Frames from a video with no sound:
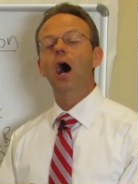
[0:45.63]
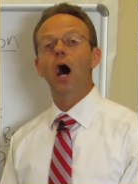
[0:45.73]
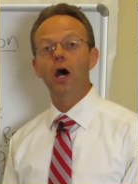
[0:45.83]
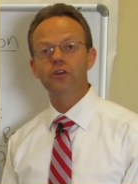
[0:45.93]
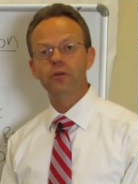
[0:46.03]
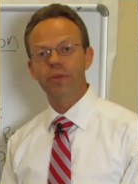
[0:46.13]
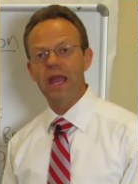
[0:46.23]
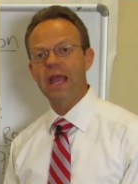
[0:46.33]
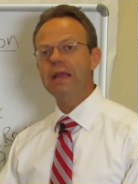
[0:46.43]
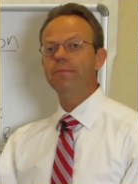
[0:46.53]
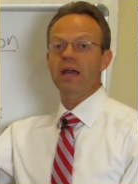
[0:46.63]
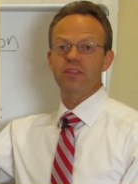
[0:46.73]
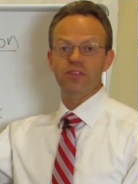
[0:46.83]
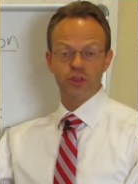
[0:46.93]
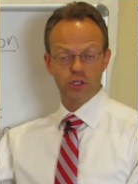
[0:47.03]
underpay by
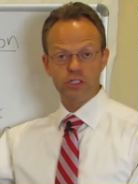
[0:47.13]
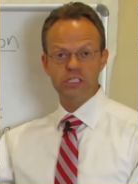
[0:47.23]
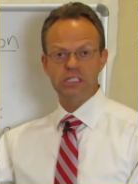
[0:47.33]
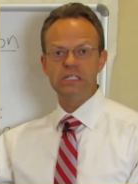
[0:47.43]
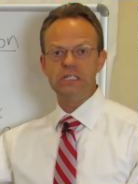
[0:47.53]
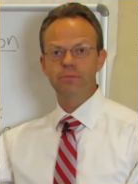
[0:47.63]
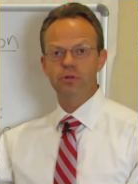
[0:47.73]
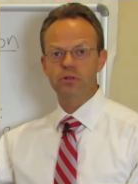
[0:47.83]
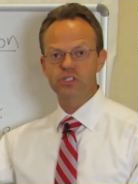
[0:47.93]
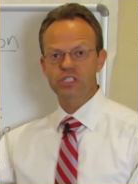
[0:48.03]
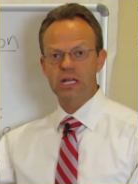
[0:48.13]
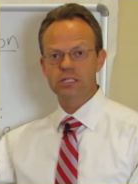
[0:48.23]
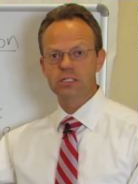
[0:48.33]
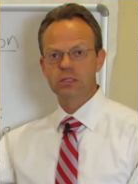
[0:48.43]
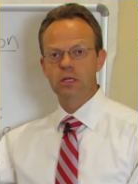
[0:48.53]
13%.